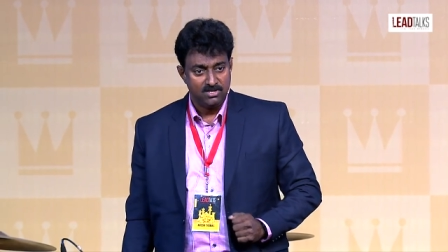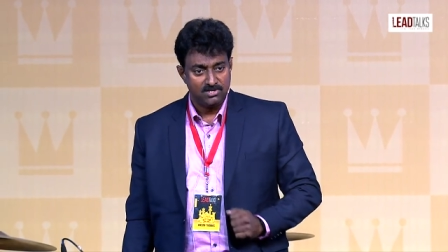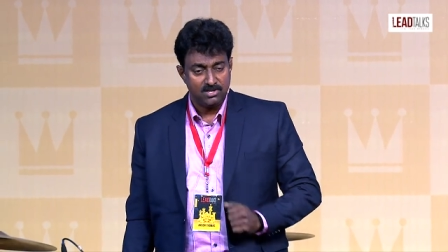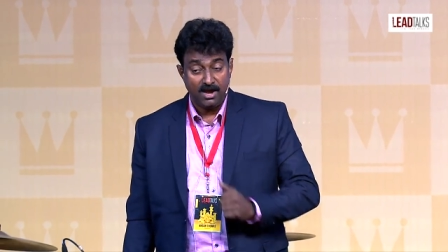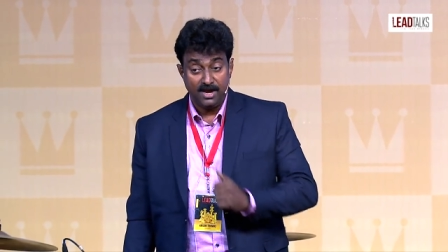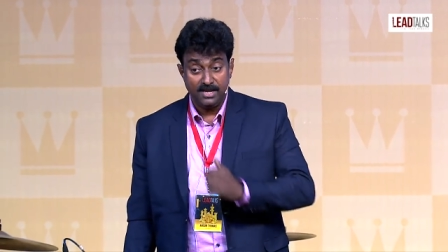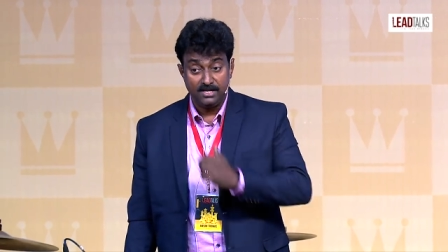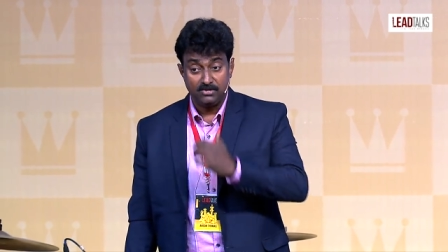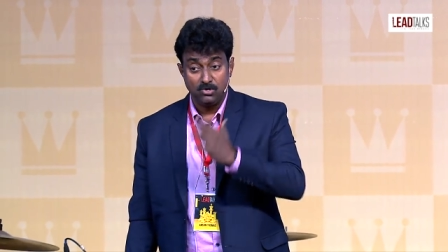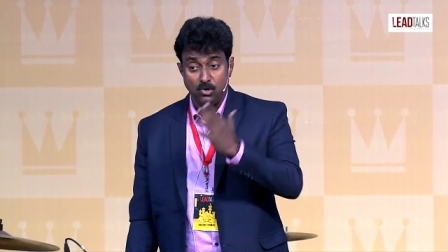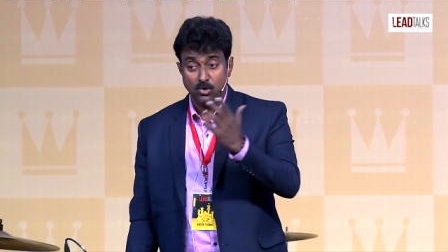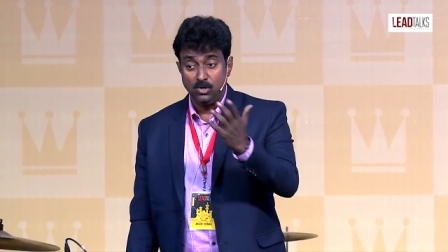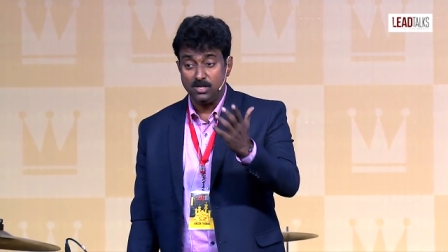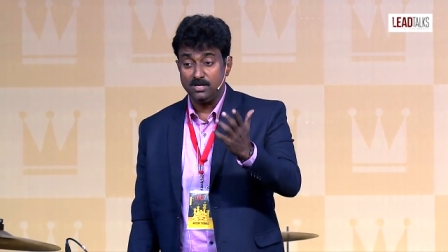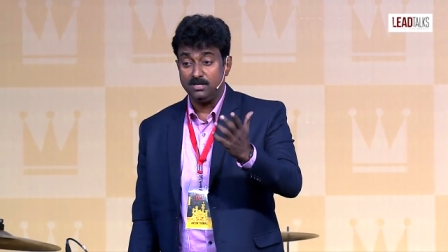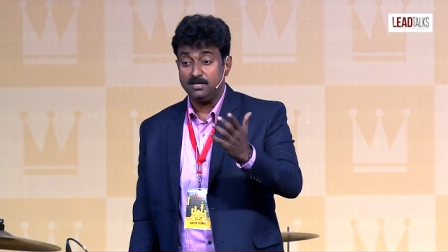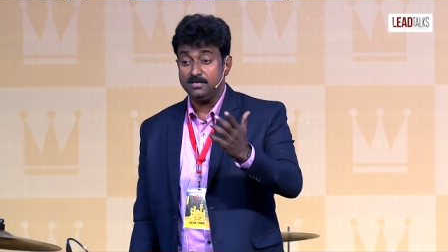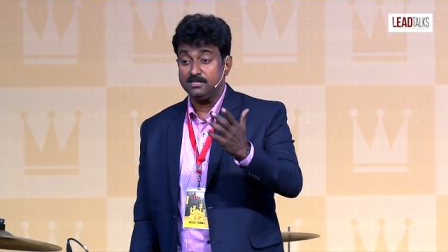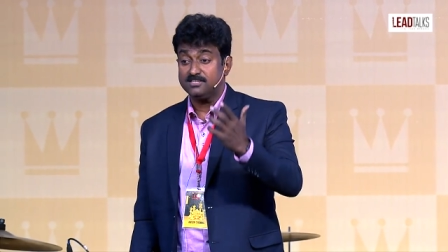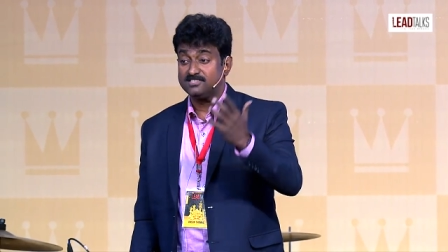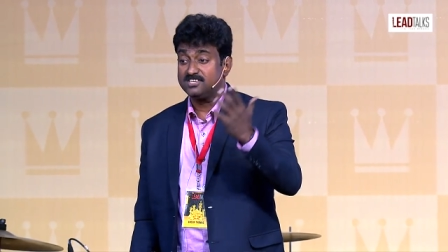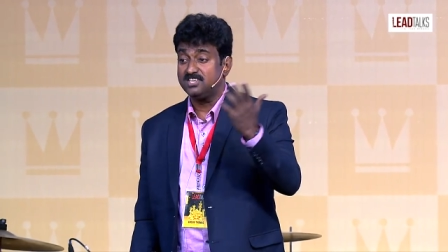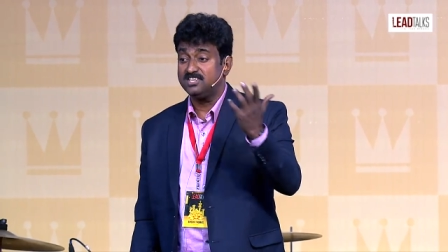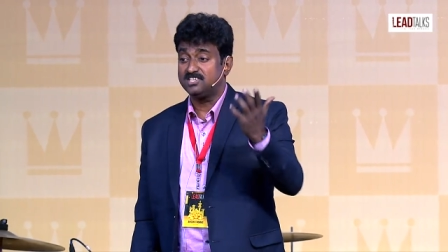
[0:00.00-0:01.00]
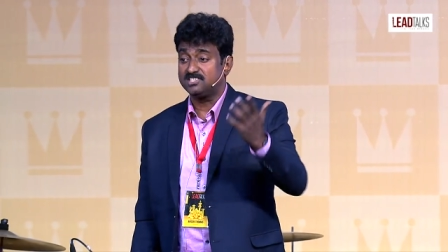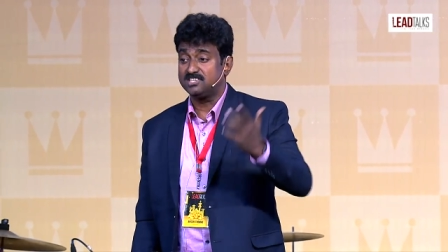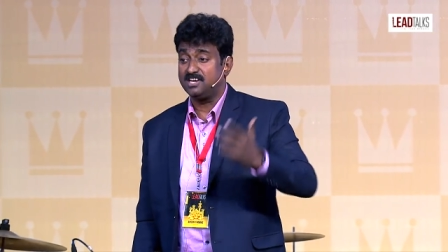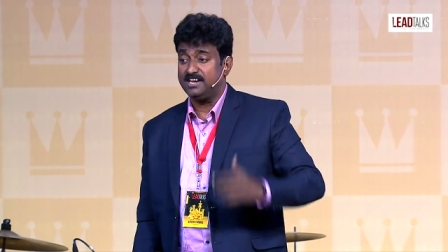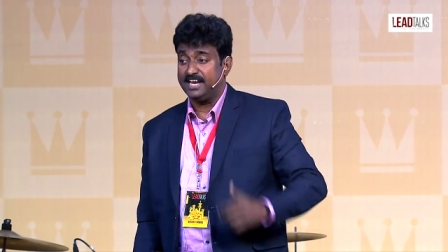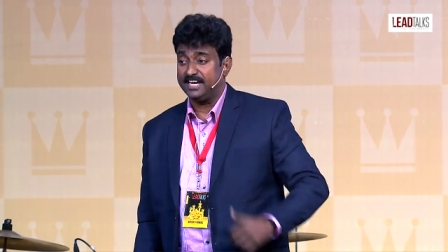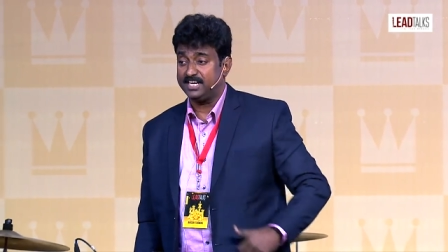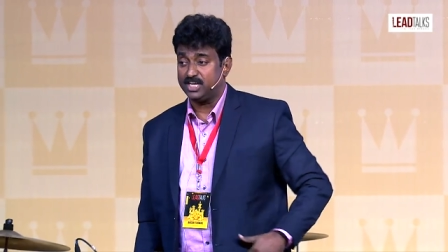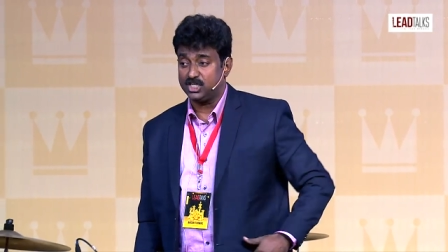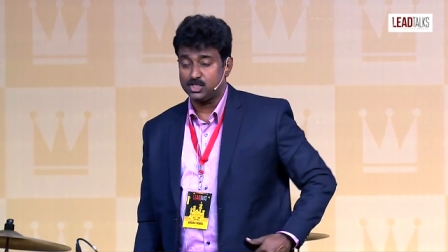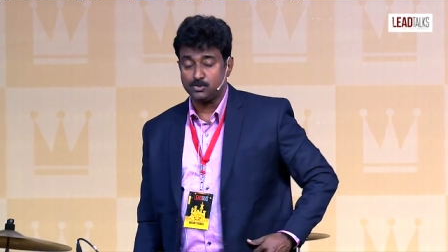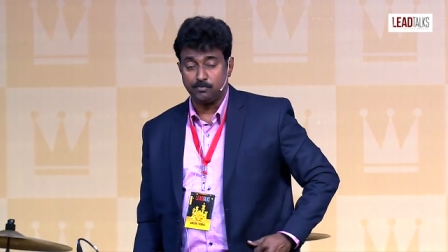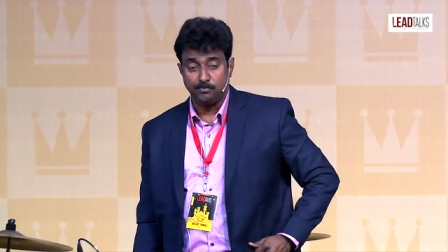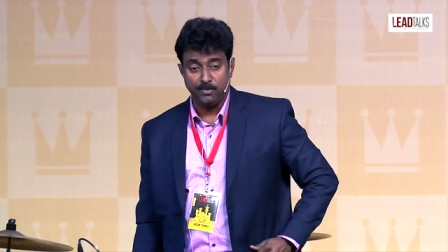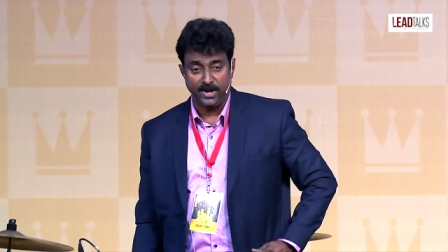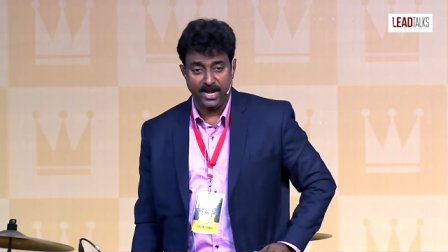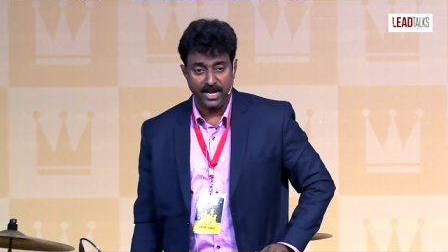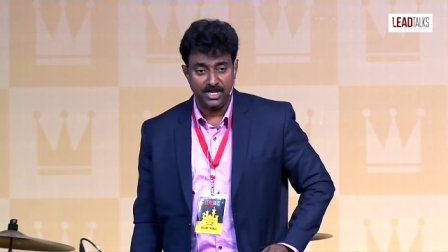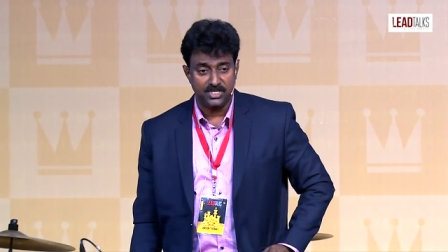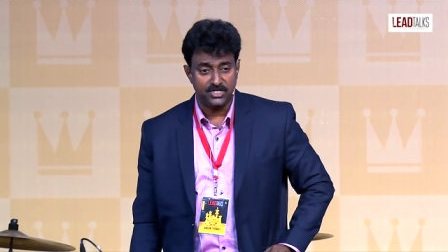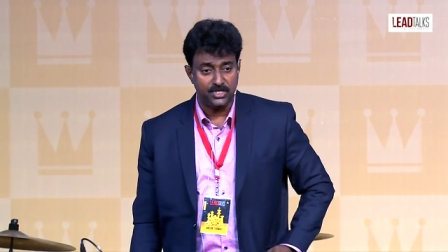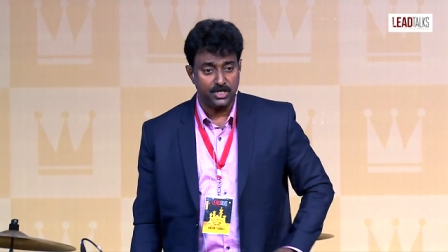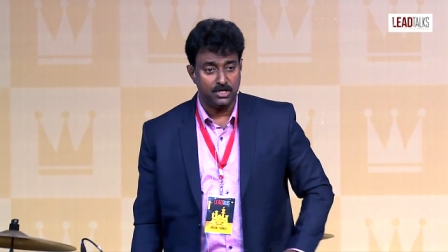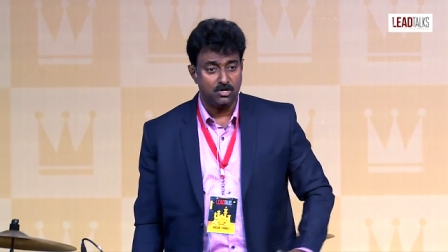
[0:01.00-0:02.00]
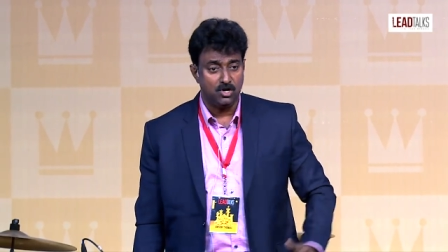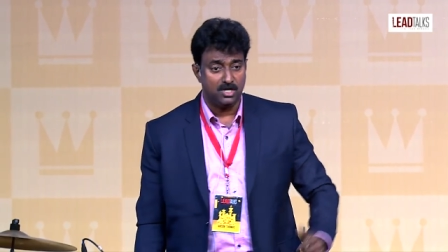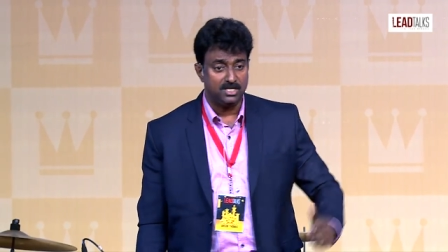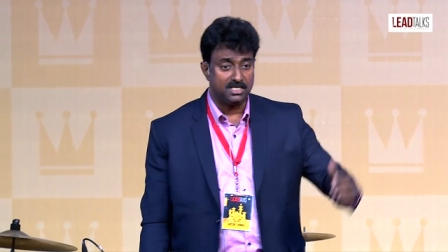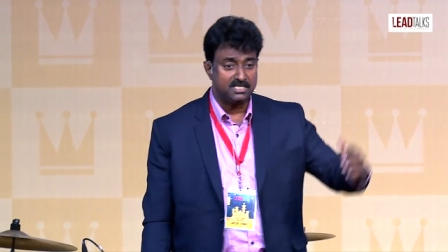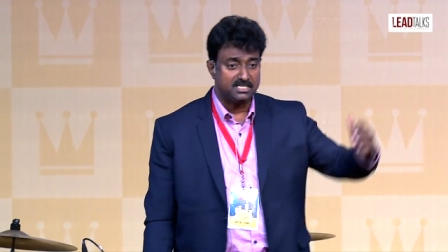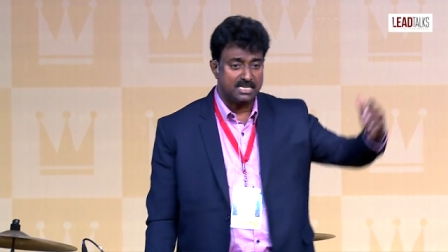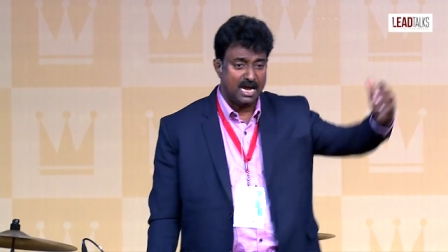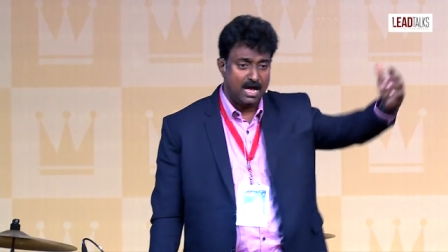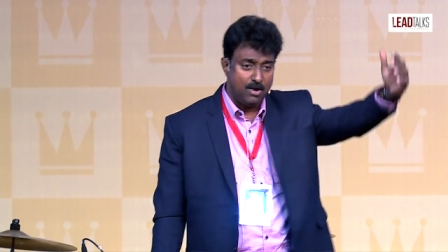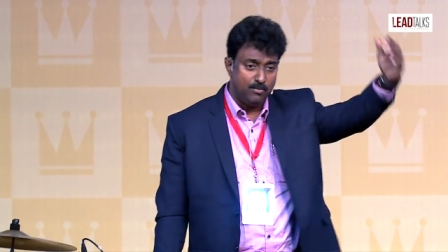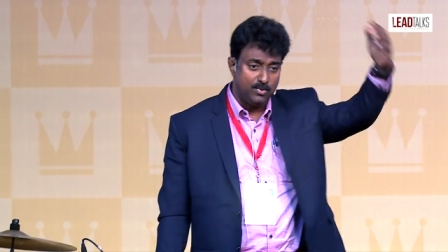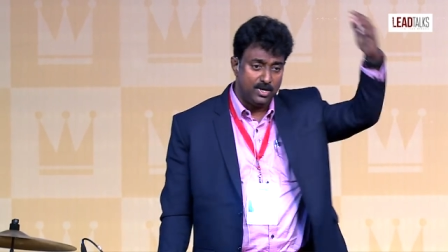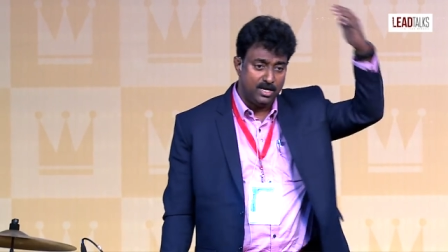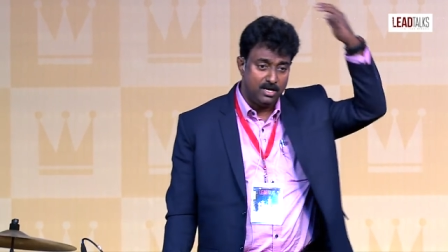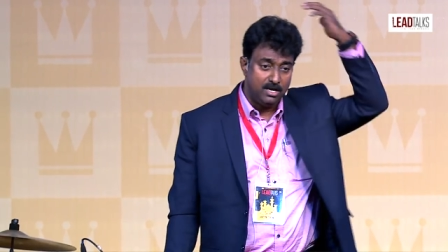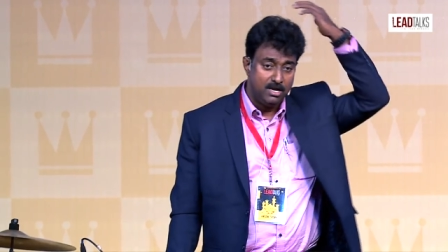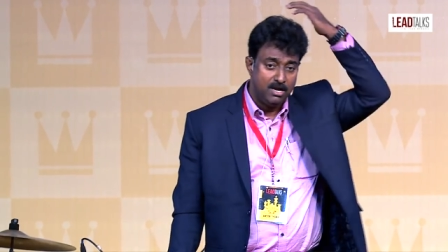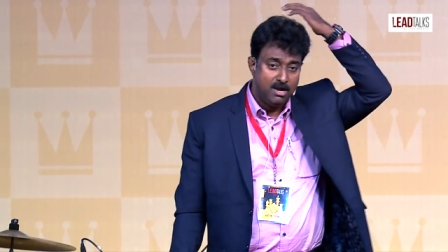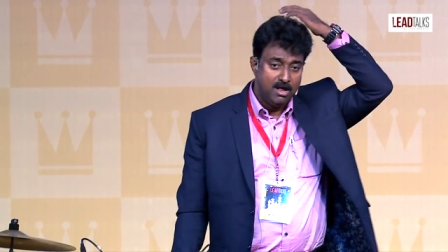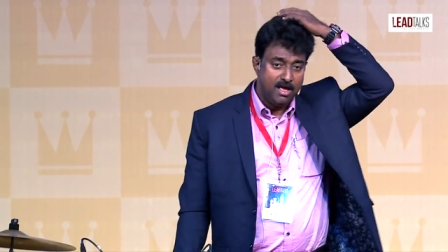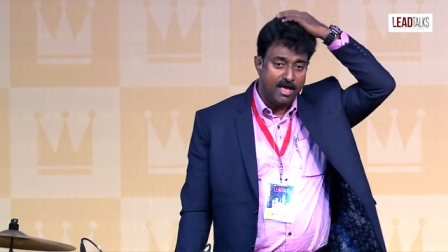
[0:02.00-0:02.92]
I told her, sister, let us pray. She got a towel